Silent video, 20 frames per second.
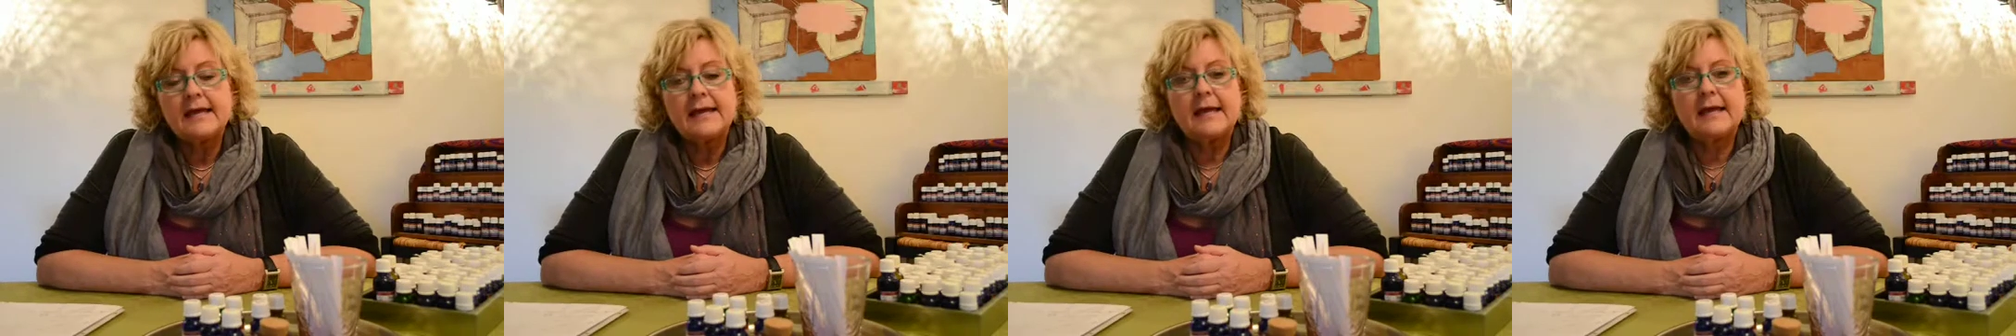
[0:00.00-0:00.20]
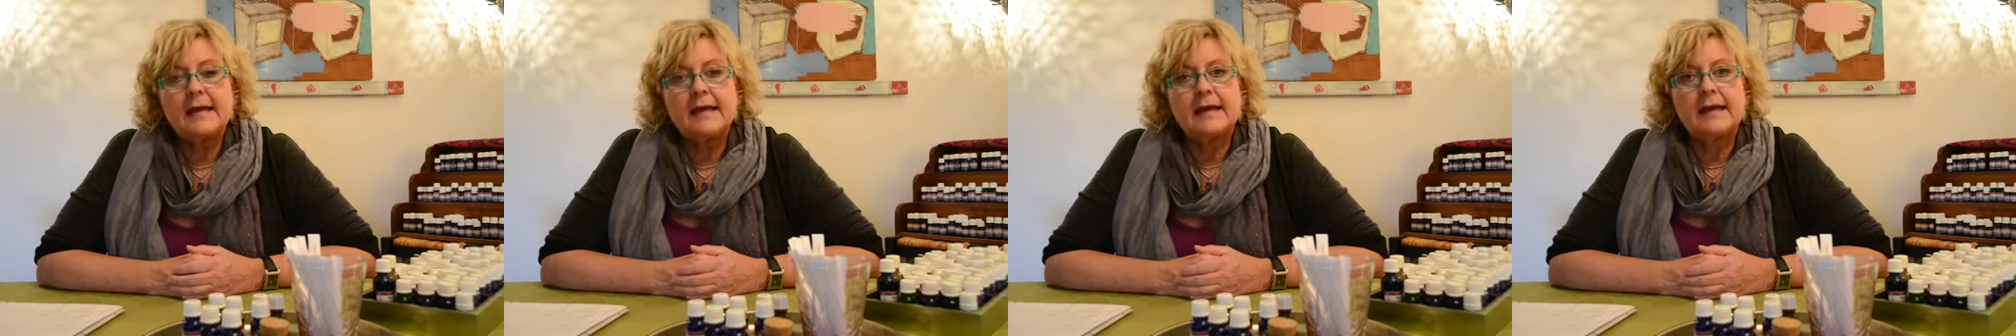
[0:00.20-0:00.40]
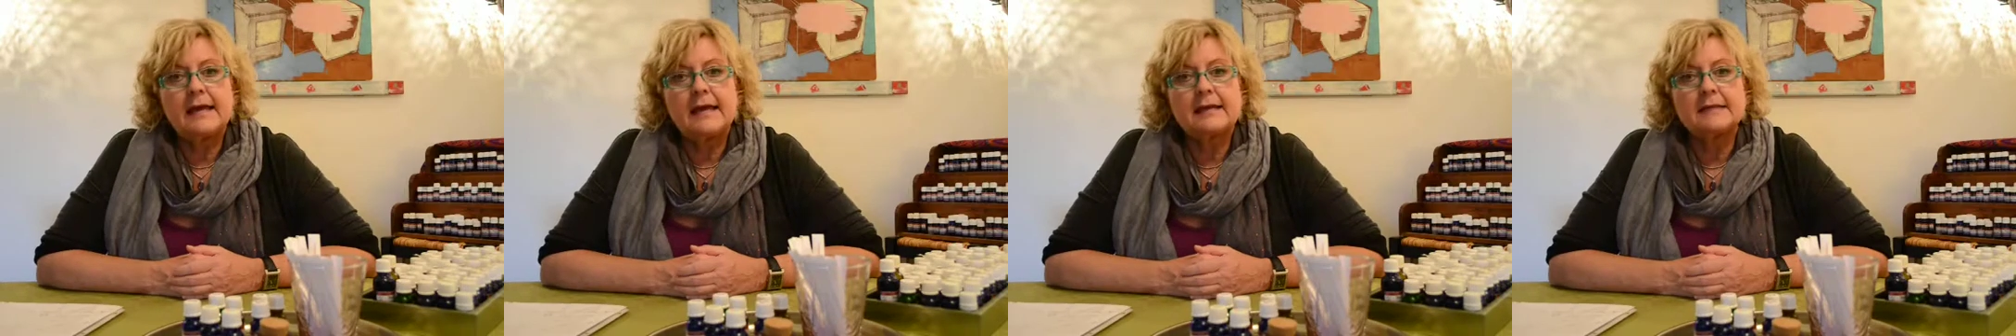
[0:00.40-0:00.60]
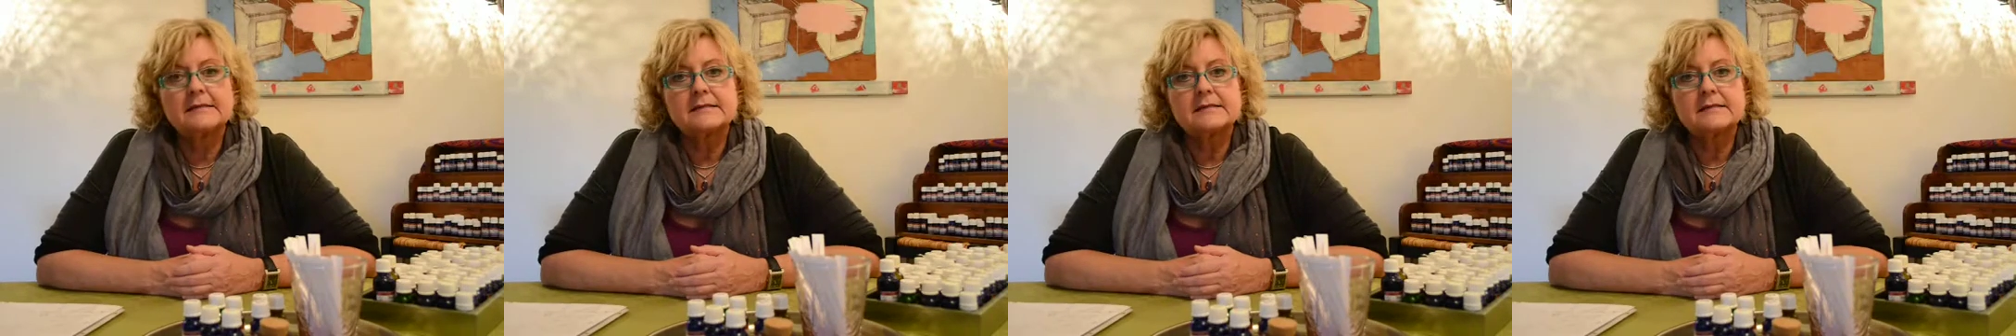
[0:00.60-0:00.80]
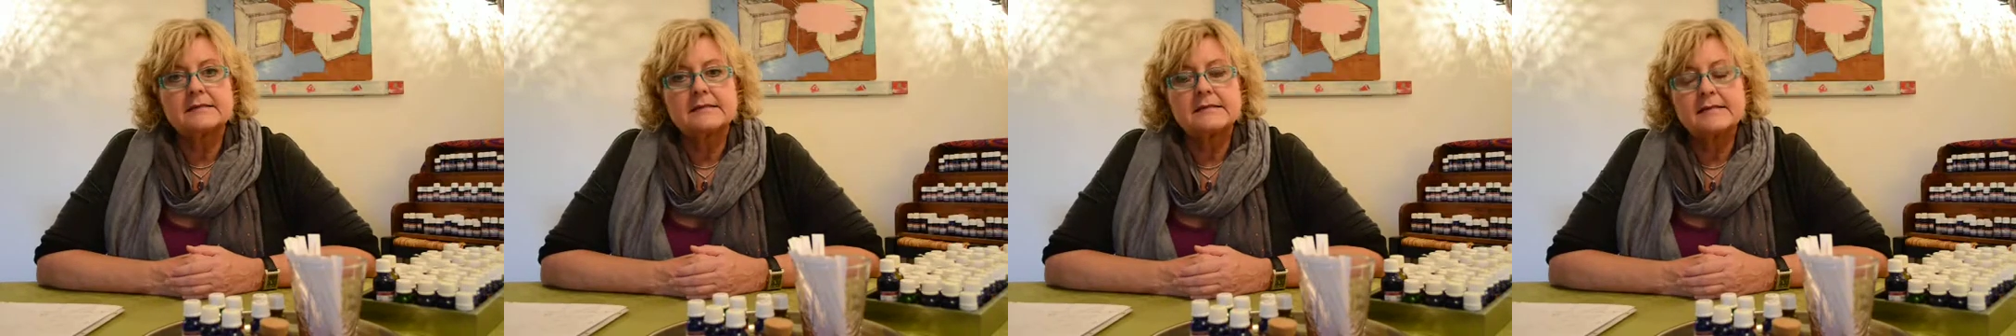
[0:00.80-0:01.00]
And
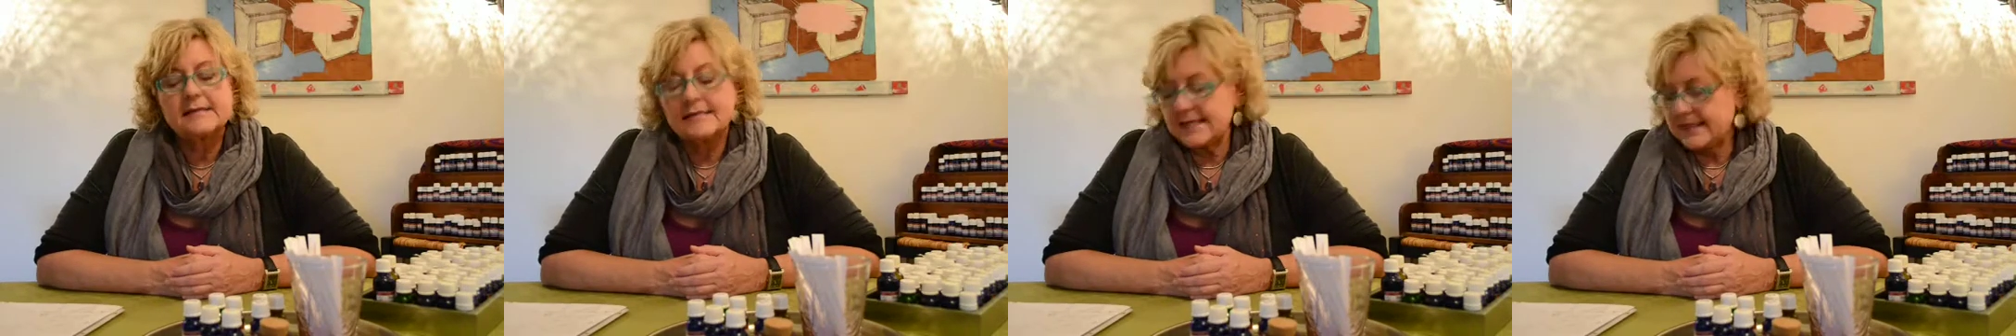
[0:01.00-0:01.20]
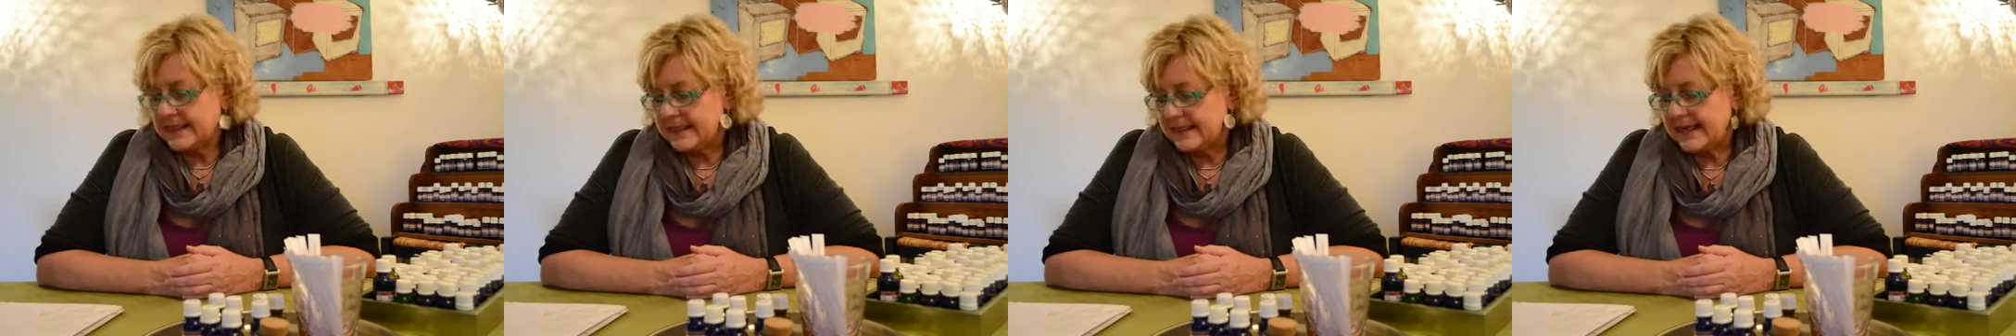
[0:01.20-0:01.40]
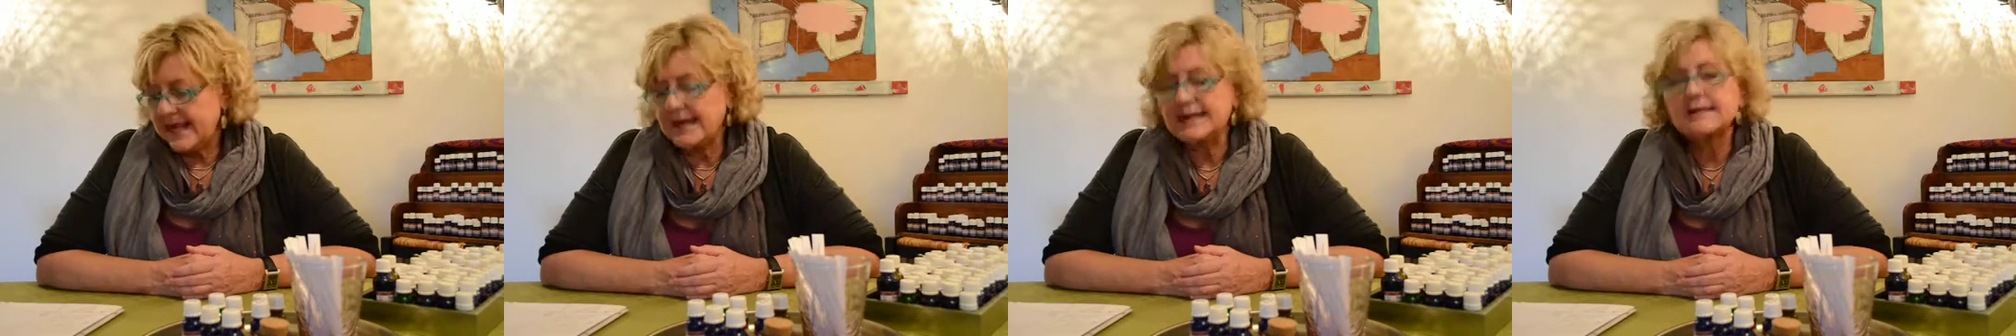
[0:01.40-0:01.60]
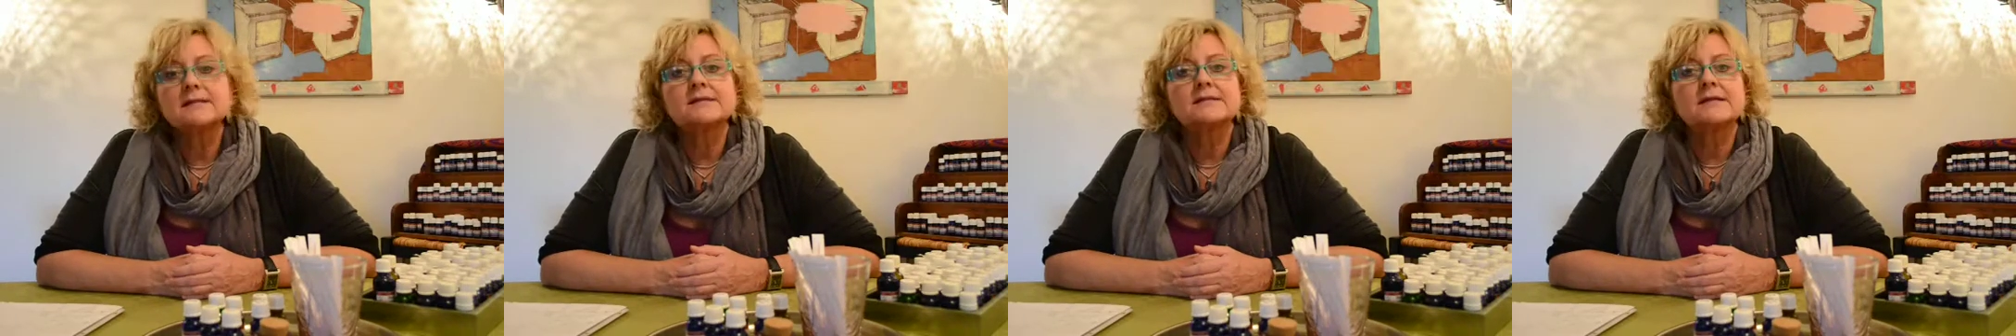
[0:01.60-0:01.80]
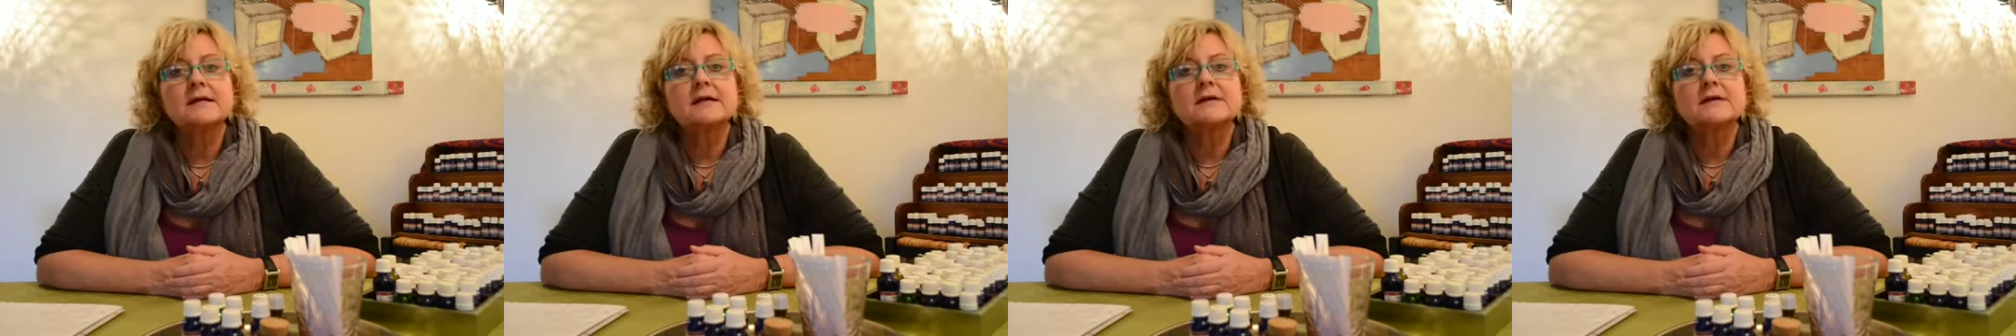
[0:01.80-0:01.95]
that is our